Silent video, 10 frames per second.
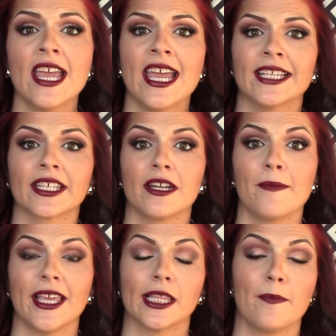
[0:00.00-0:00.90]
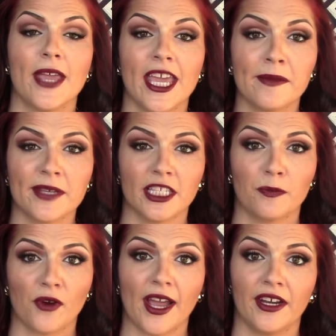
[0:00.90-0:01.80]
It's going to make the pigments
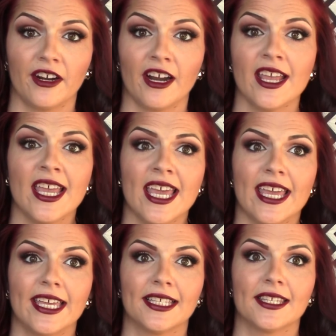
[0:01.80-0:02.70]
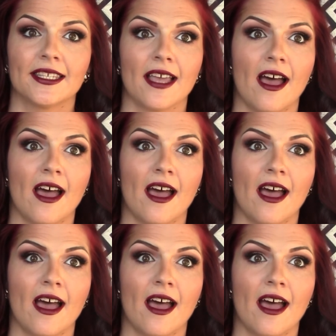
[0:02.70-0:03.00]
brighter. It's